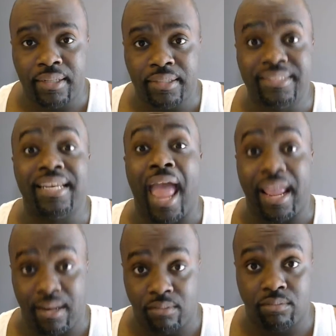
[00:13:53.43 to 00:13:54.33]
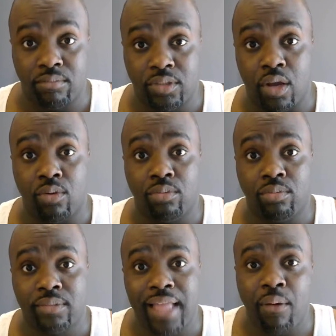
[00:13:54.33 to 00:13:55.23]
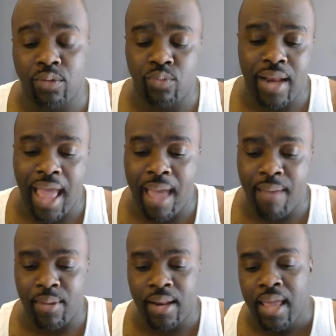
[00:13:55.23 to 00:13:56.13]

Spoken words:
tonight. So that was what happened.